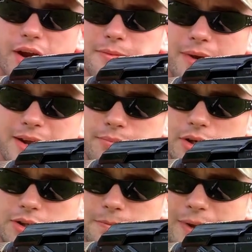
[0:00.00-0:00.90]
read my
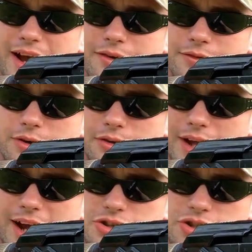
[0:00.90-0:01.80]
book, Kombative
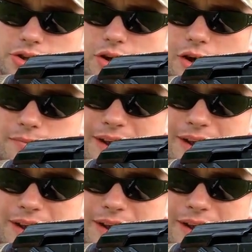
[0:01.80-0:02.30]
Kalashnikov,